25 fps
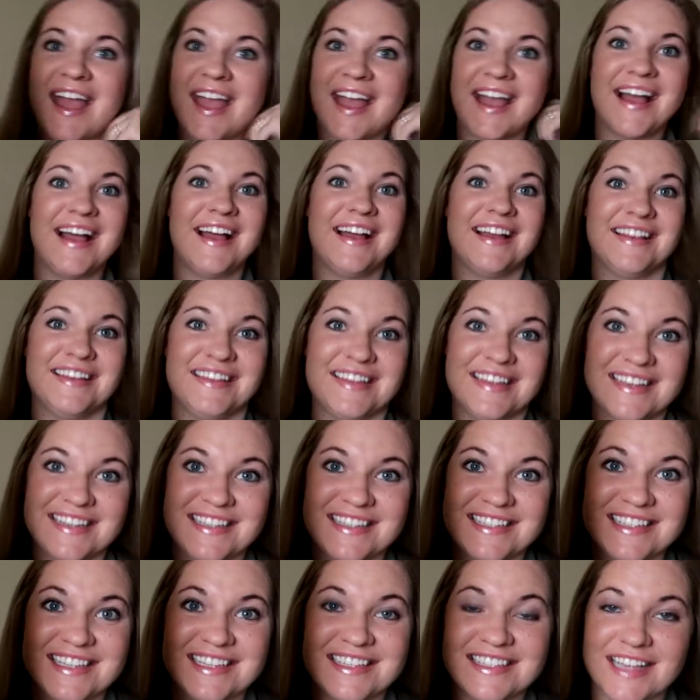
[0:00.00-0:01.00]
And
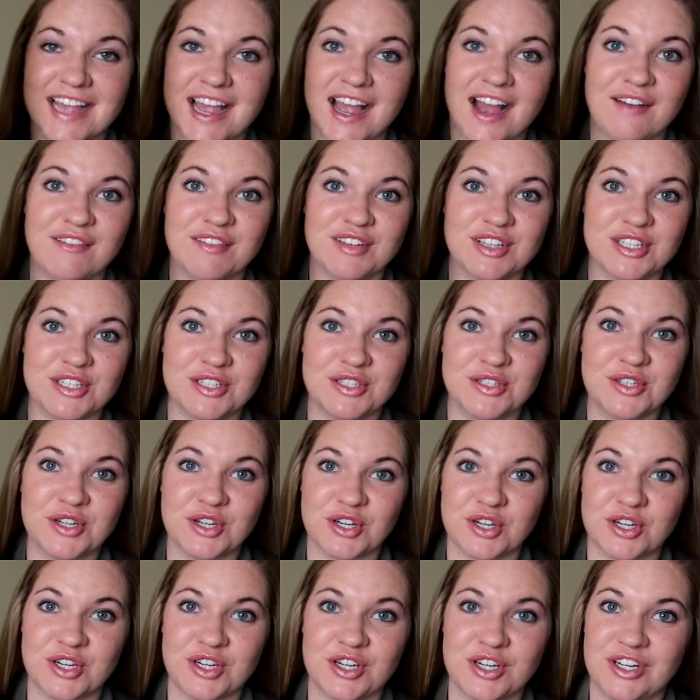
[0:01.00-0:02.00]
since I have a little
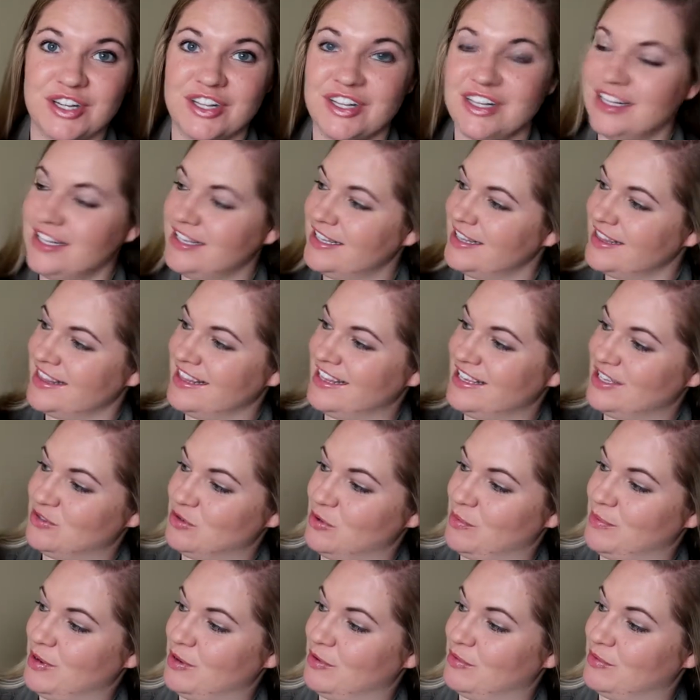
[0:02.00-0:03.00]
girl, this
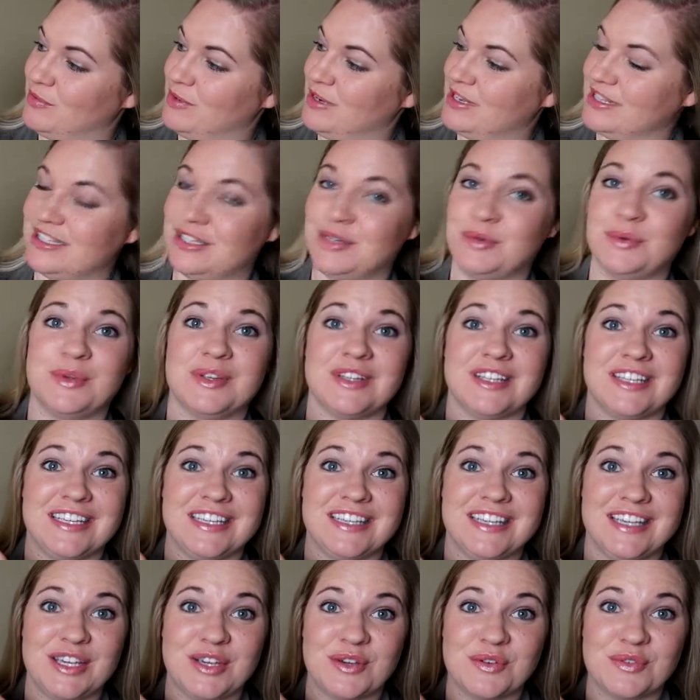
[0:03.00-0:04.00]
would be really,
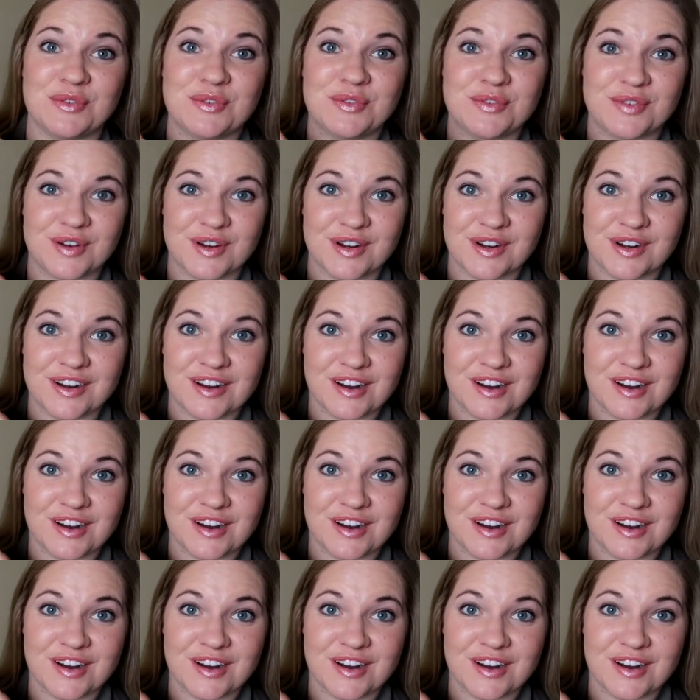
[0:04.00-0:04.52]
really cute for